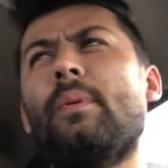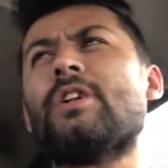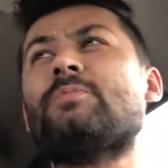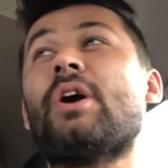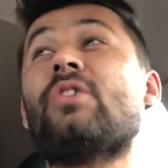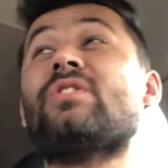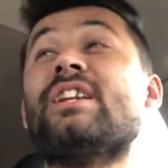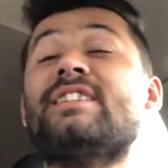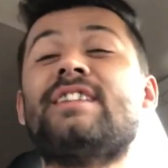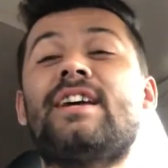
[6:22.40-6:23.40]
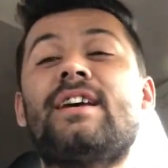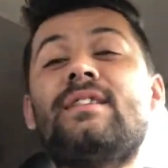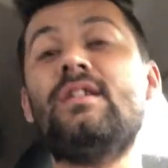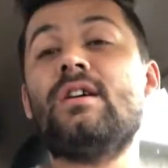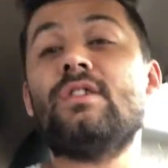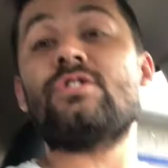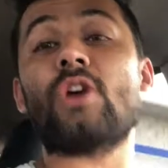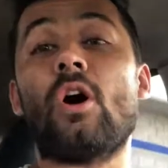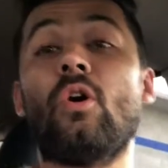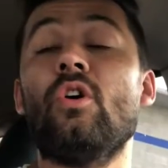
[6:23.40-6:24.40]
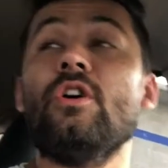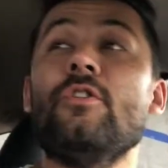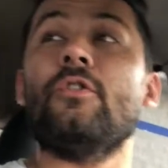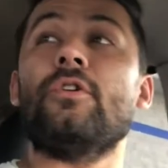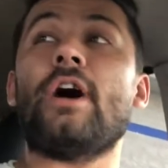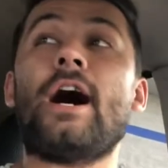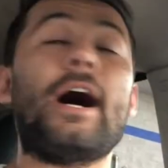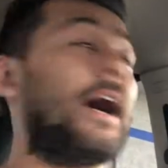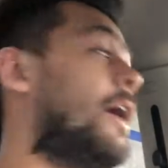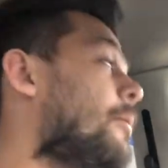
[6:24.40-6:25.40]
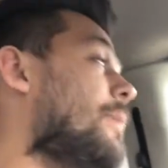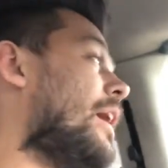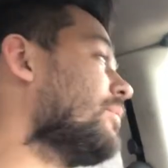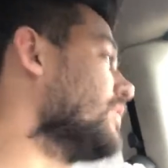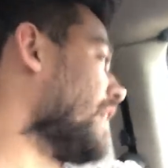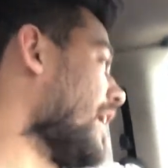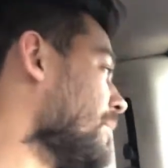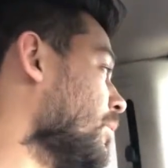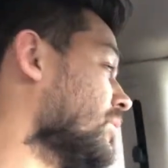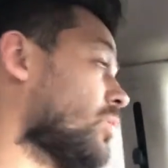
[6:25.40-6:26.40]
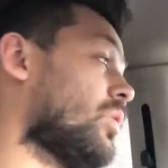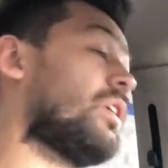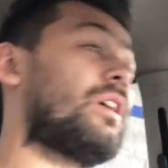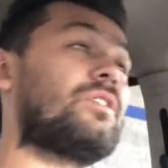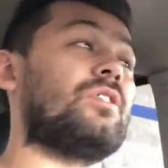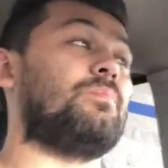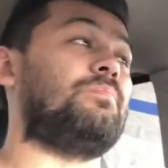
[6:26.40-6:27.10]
much better than it did. So I'm really happy with the work. The